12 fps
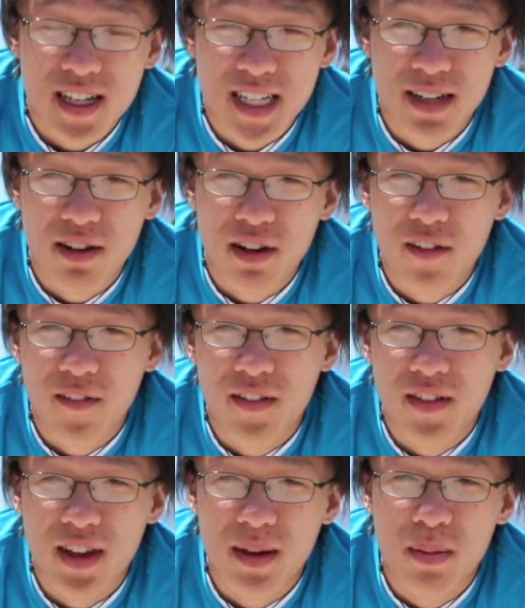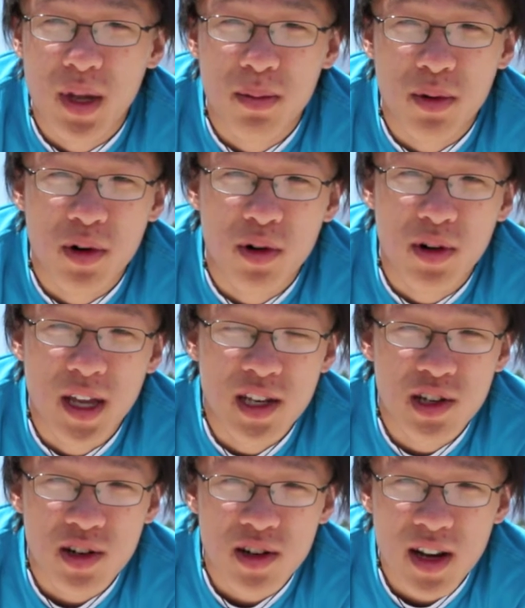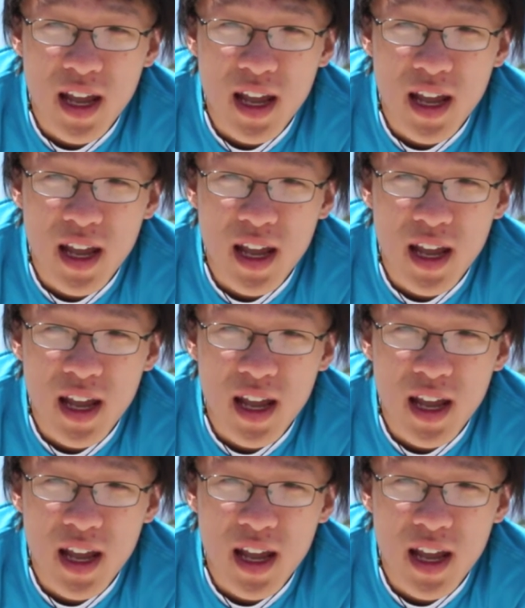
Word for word: 750 people injured,